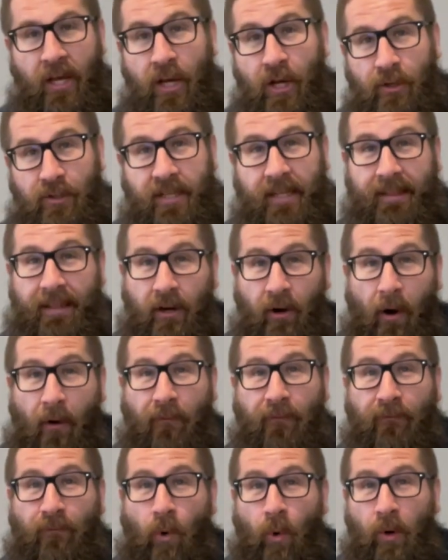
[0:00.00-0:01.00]
You see, there
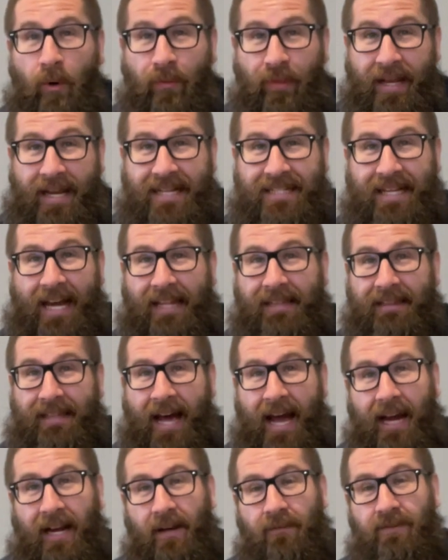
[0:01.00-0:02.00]
are 4 things a
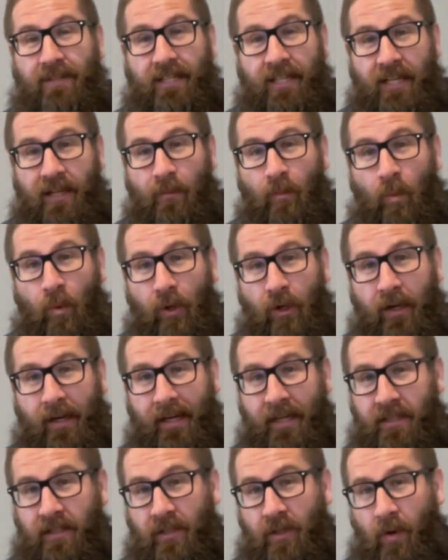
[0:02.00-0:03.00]
lack of teamwork
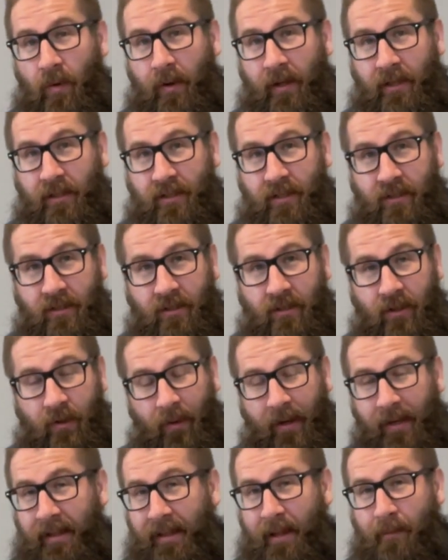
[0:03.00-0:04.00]
is going to do.
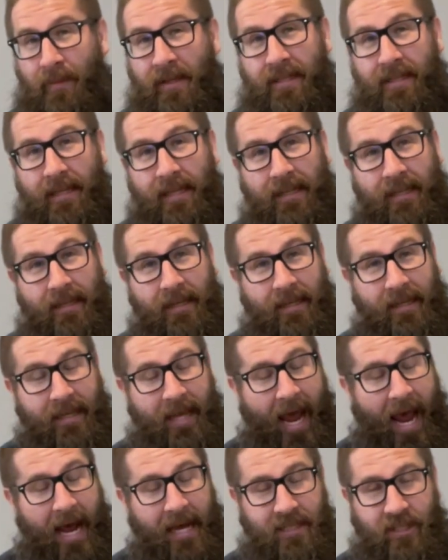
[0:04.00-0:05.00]
And let me
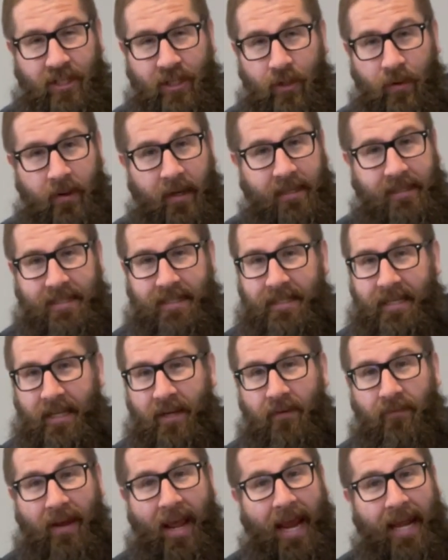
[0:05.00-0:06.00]
ask you and see
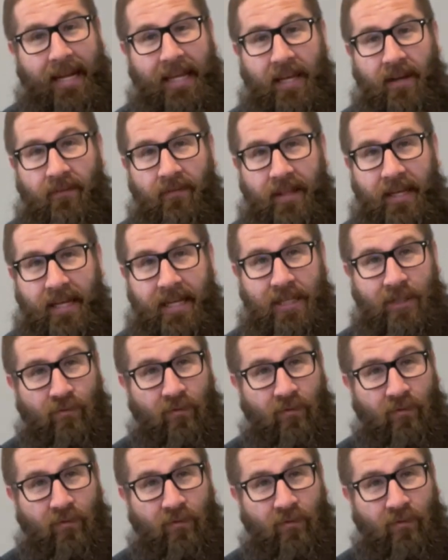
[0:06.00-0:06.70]
if any of these